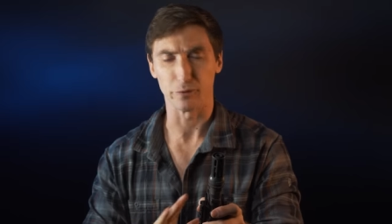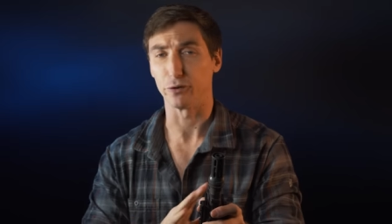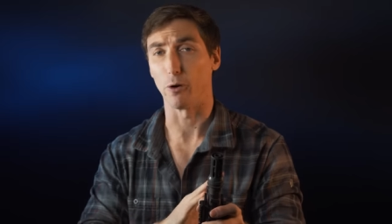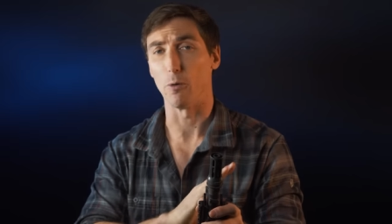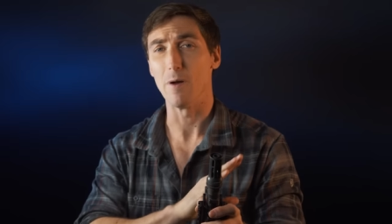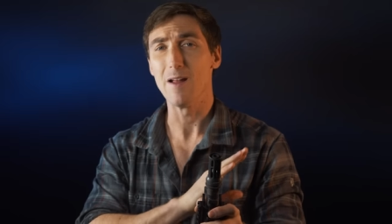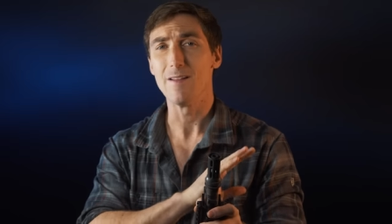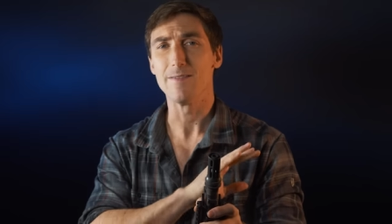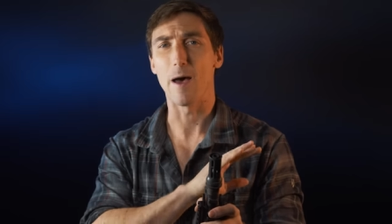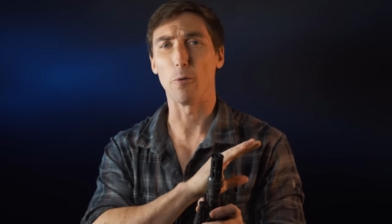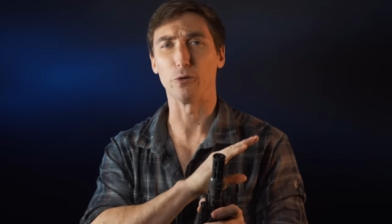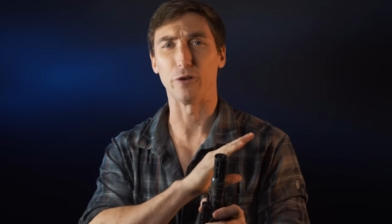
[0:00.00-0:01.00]
So
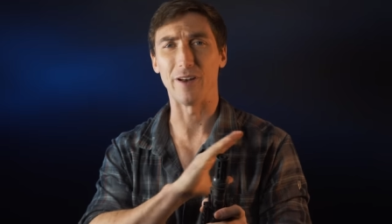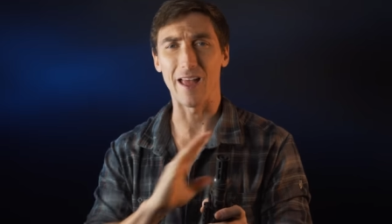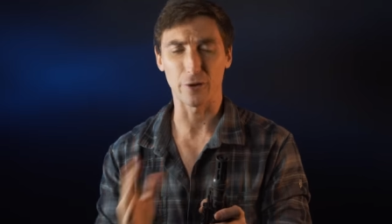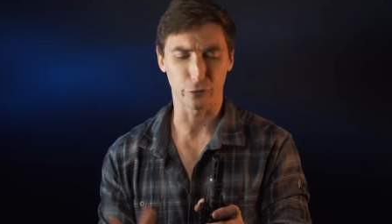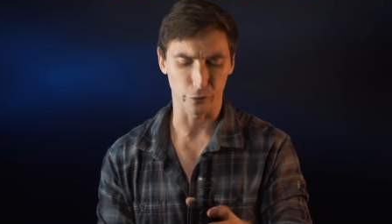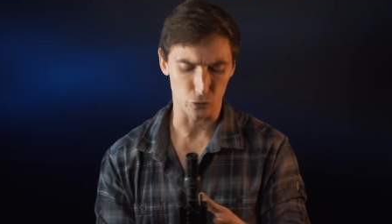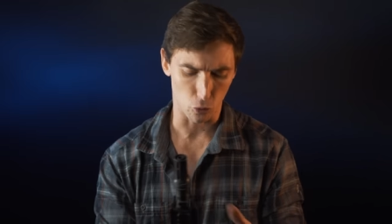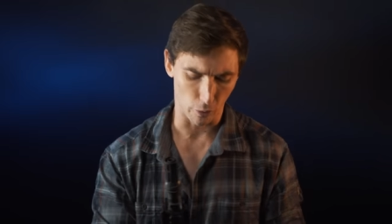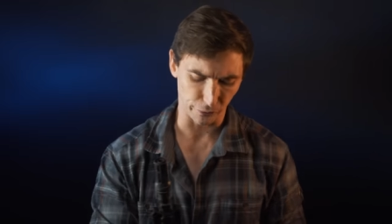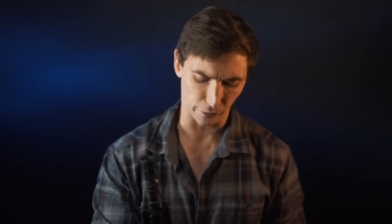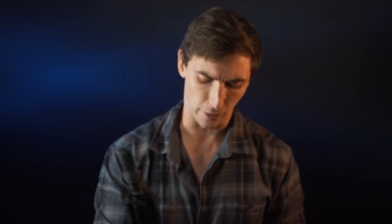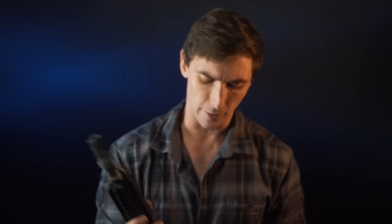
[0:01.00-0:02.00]
that was an excellent
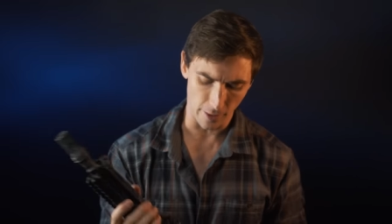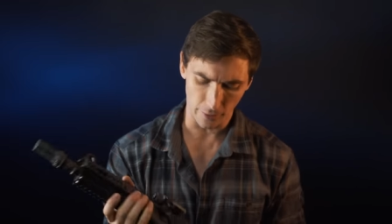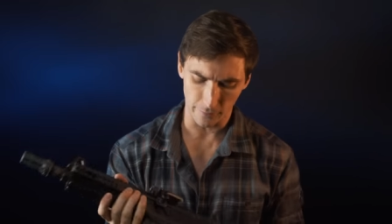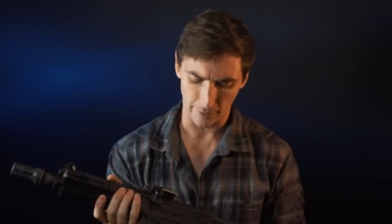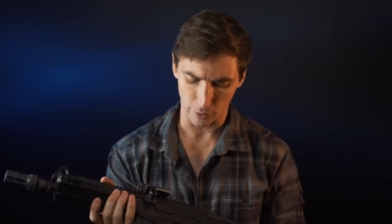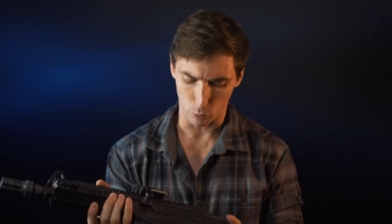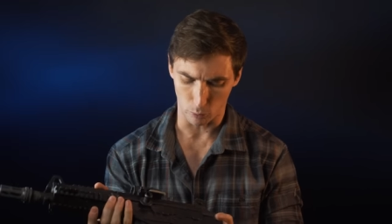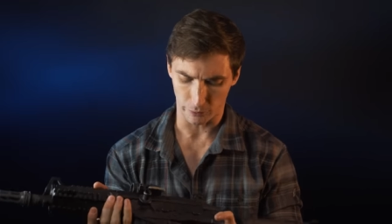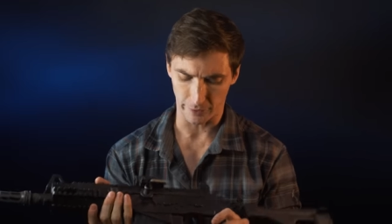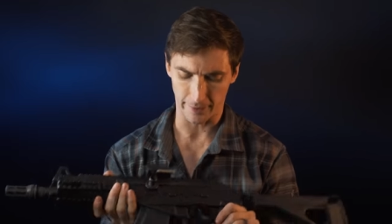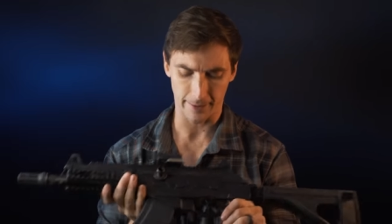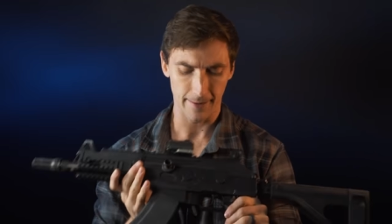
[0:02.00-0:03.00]
choice. And another very cool
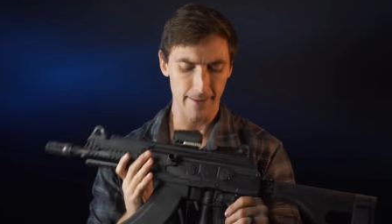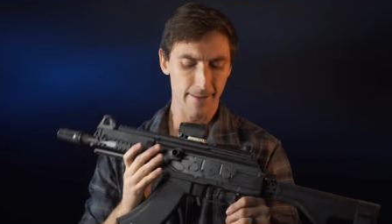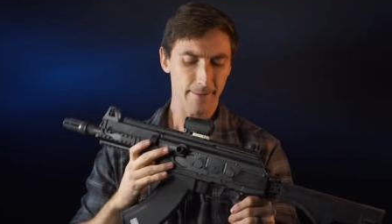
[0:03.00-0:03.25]
thing